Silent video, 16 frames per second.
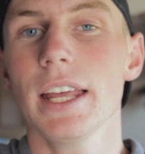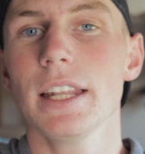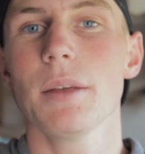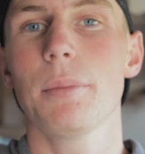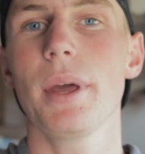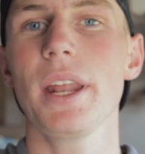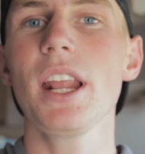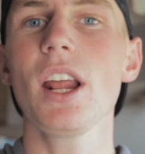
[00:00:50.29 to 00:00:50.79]

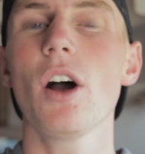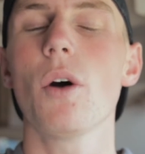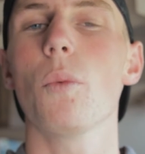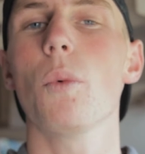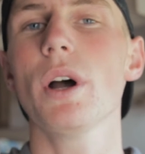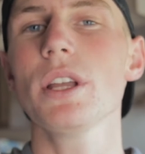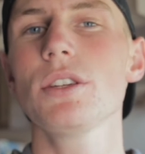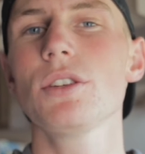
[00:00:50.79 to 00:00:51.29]
Depending on
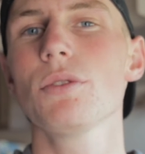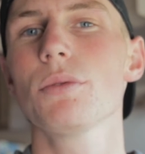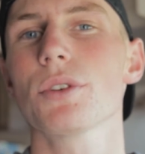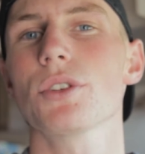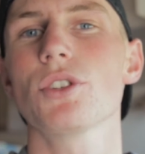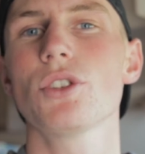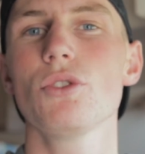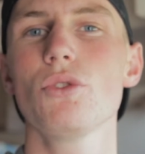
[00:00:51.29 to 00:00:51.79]
what you are
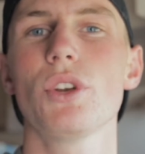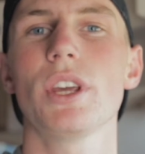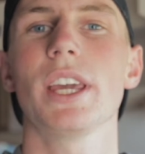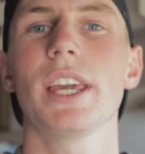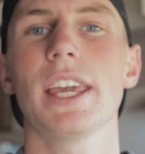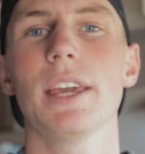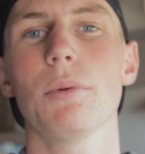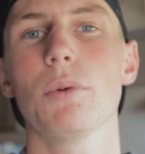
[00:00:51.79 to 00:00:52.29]

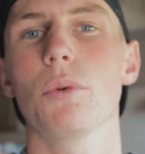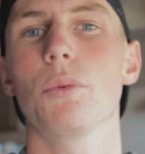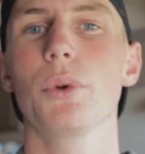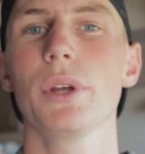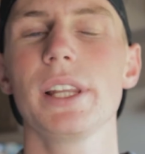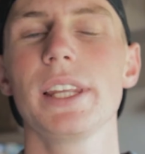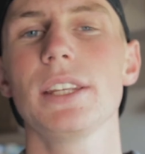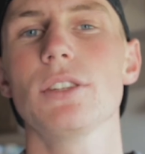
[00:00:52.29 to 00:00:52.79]
shooting, it will
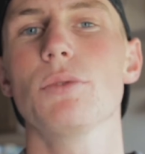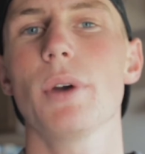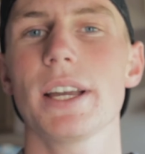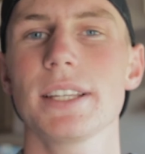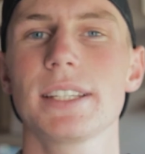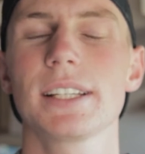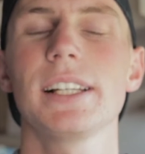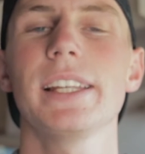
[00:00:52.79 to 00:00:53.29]
really
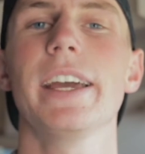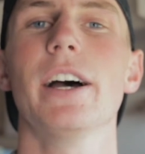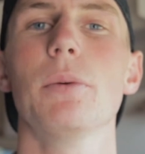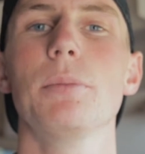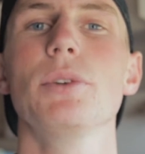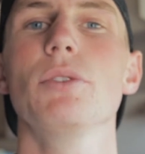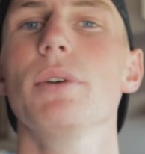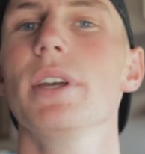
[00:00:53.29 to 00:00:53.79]
drastically
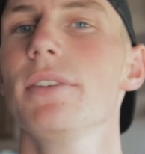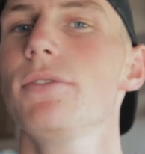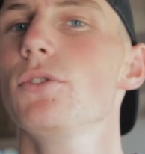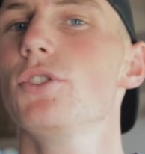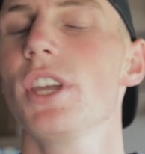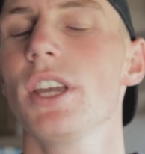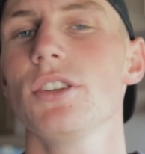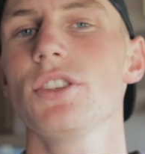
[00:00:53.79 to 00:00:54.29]
help you if you
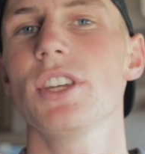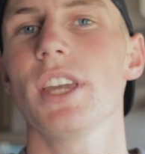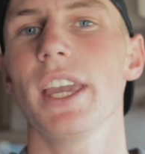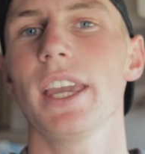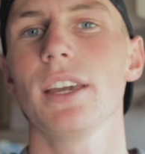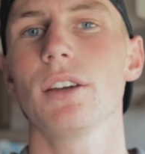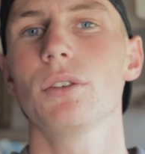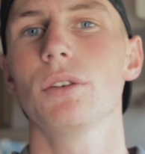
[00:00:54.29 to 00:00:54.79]
change the
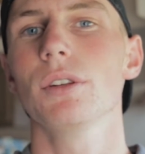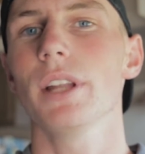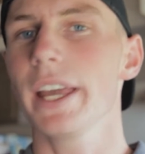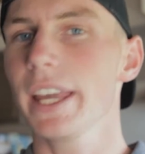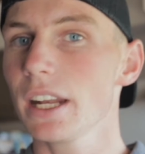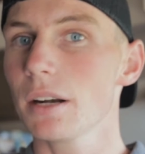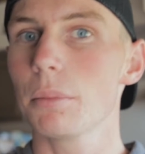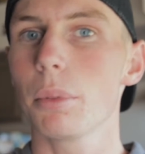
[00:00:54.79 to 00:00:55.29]
angle,
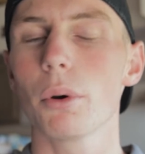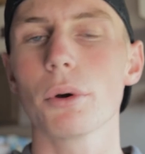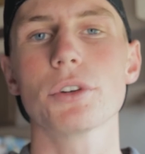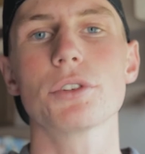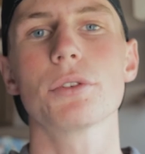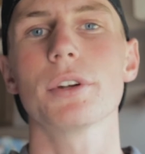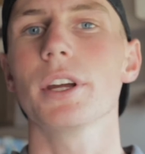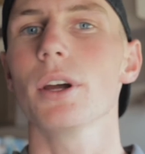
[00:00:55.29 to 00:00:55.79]
like in a
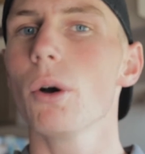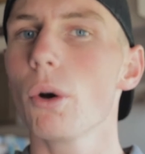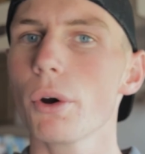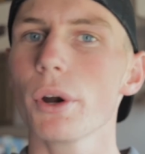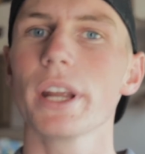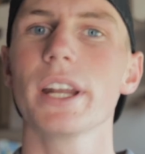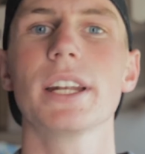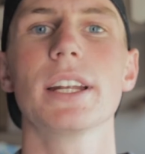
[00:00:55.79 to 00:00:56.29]
portrait
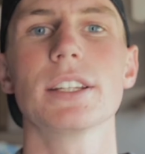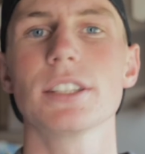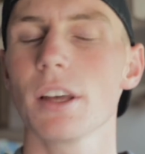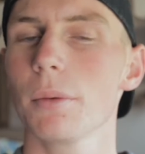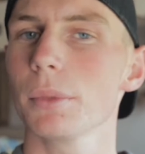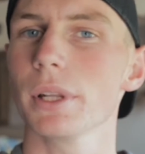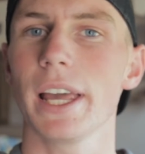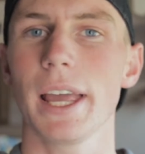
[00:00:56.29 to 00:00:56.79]
or in
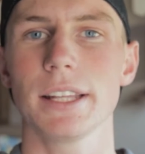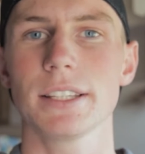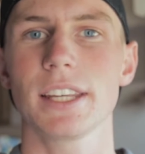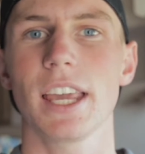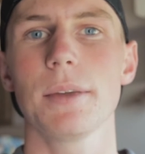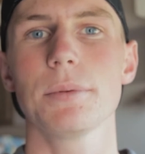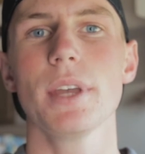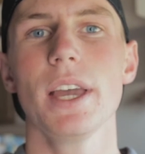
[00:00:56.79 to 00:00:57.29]
some
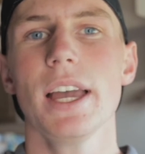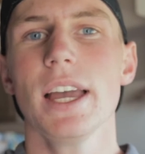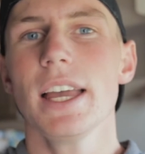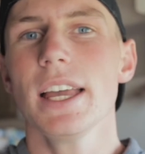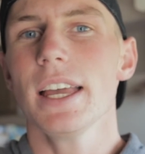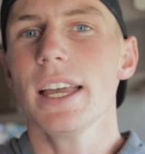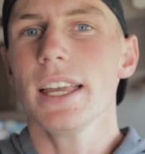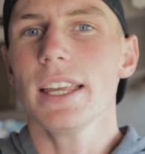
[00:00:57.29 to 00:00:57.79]
landscapes.
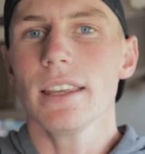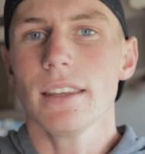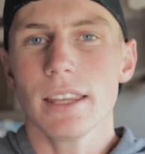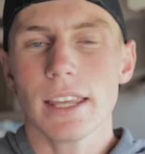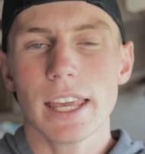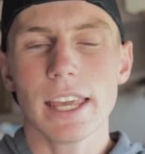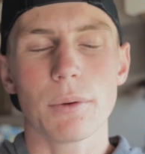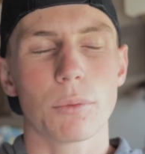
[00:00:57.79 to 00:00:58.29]

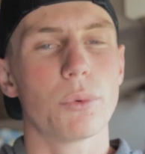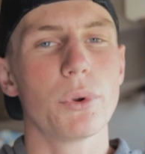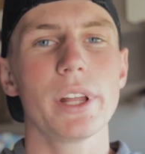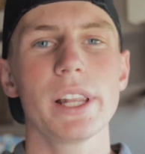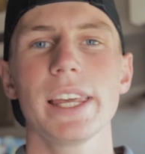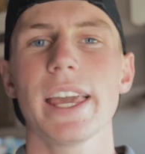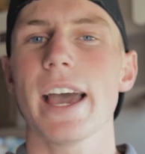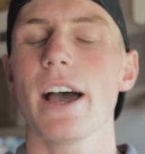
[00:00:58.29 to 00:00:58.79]
It
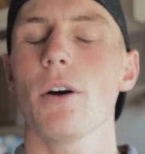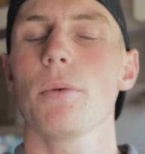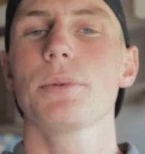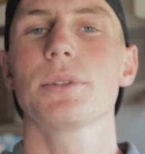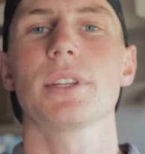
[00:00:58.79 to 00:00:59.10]
really helps.